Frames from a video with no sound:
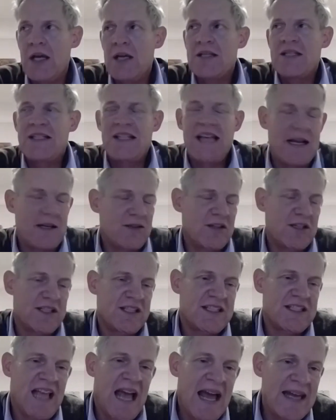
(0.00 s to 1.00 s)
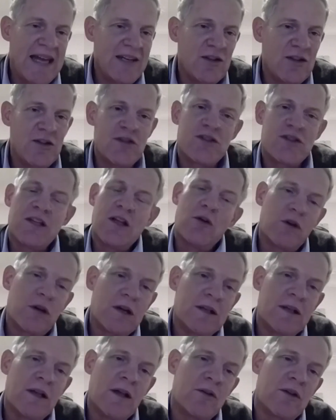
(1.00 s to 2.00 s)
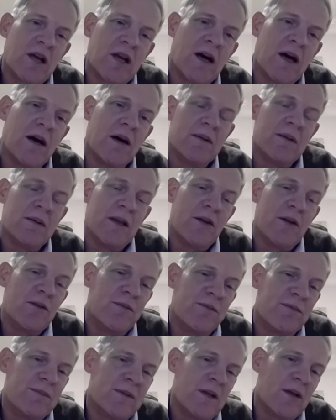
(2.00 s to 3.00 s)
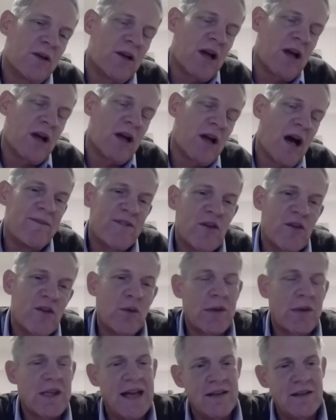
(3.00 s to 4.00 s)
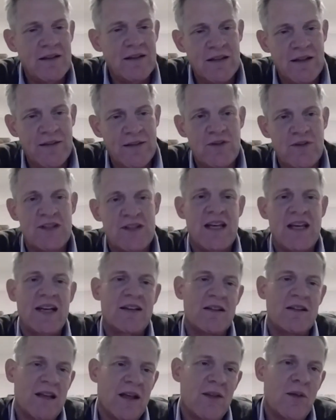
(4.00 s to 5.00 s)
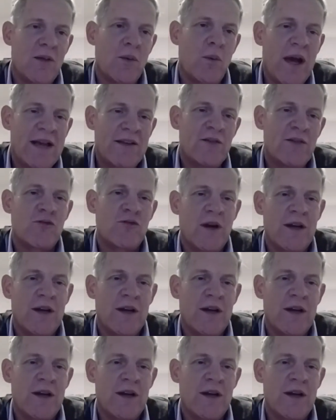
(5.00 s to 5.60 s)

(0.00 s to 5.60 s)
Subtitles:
sector standards, low carbon fuel standards in different sectors, other ways of